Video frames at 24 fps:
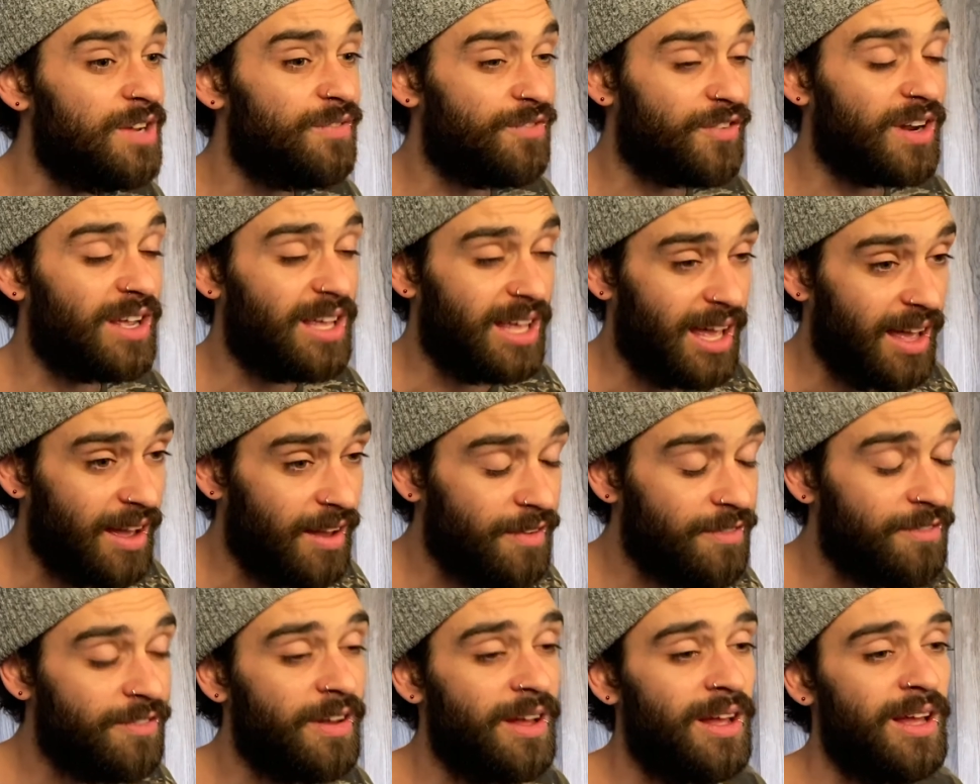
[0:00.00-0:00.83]
to
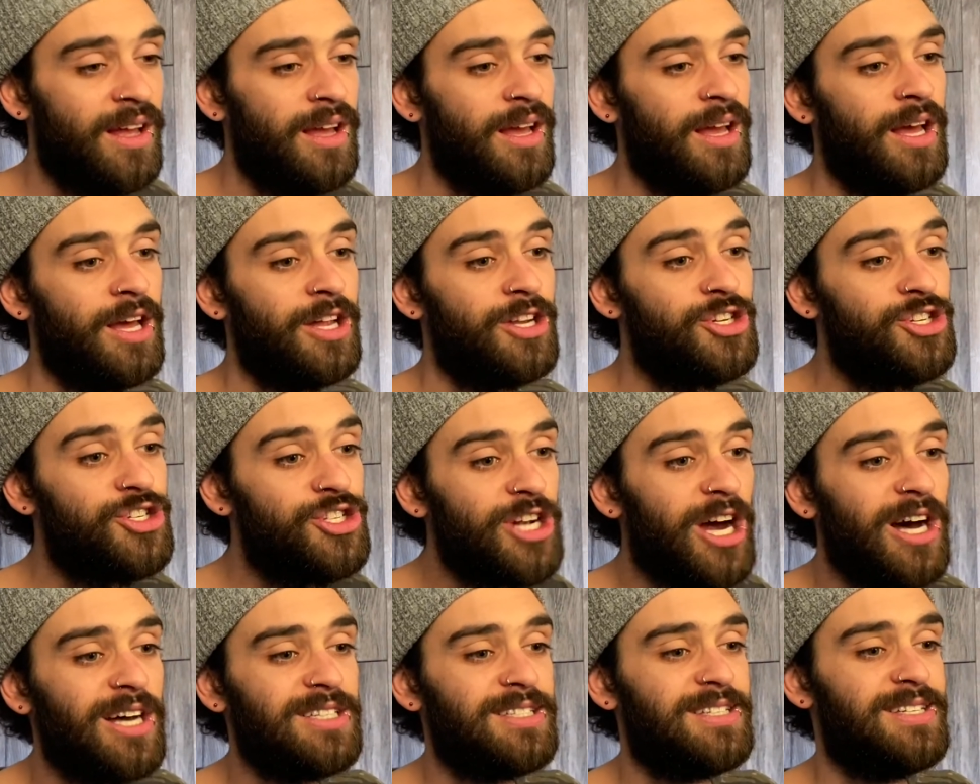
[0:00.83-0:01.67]
forgive,
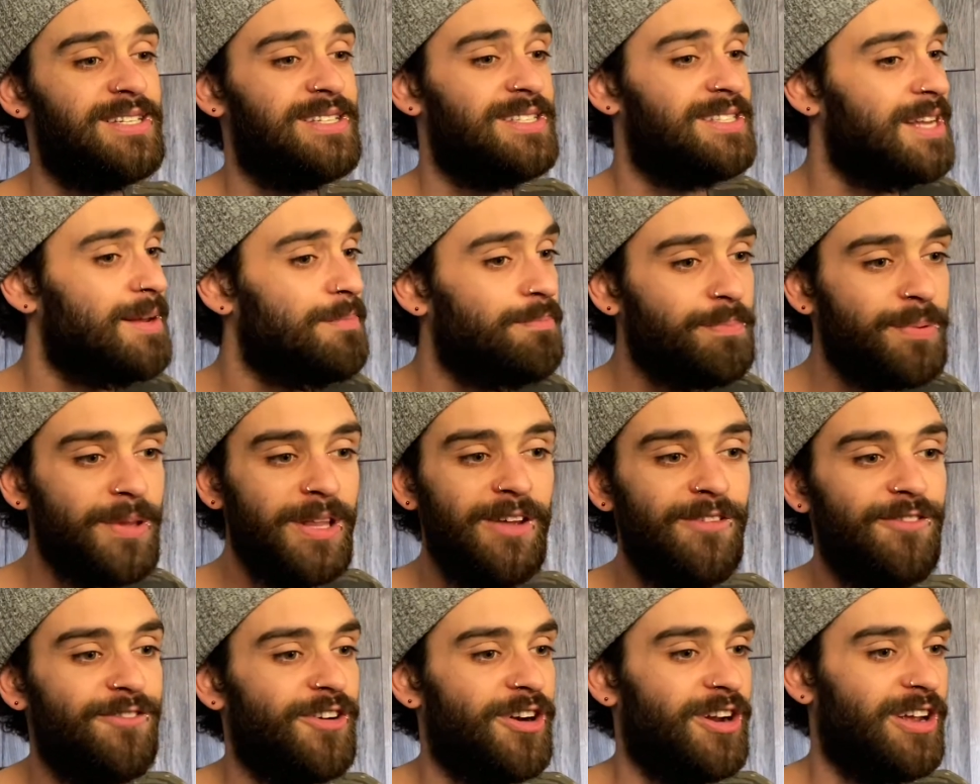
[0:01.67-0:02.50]
just simply
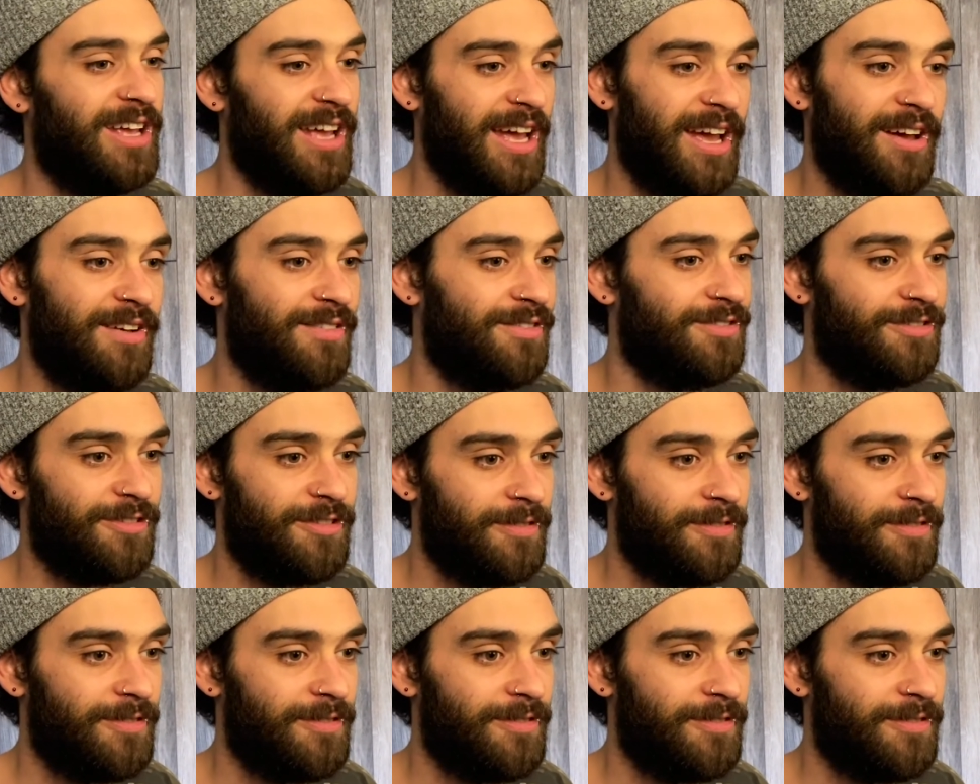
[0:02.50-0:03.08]
forgive.